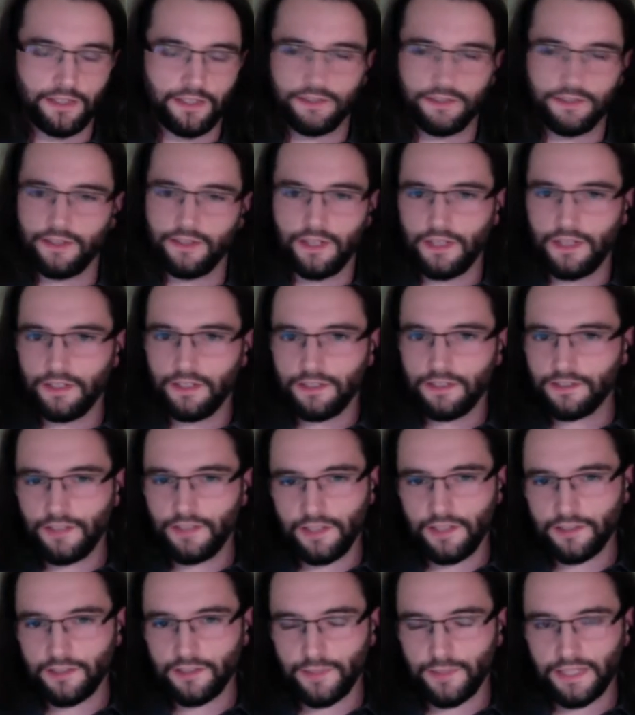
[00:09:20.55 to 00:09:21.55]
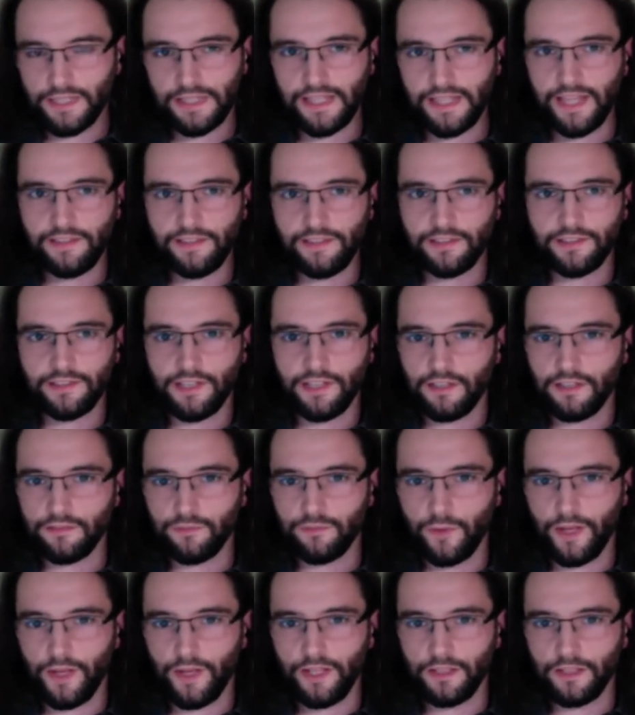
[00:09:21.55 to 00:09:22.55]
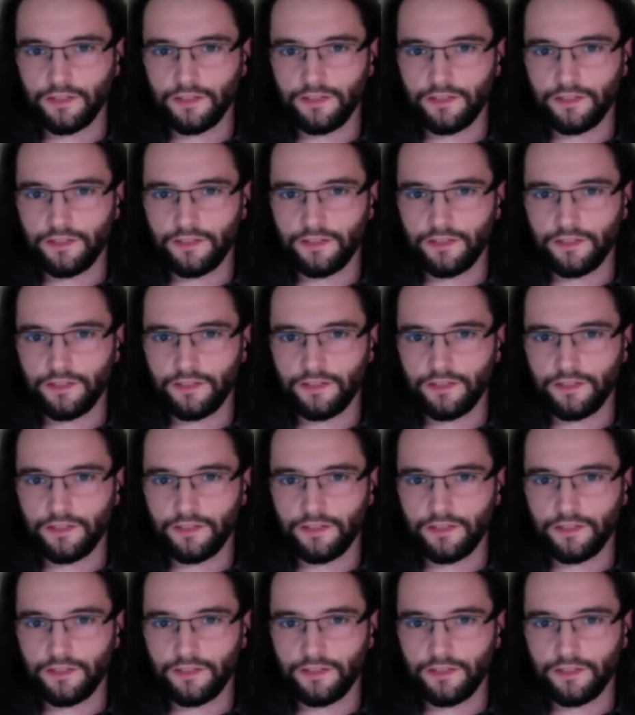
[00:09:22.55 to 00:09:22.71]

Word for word: It's not something that lends itself well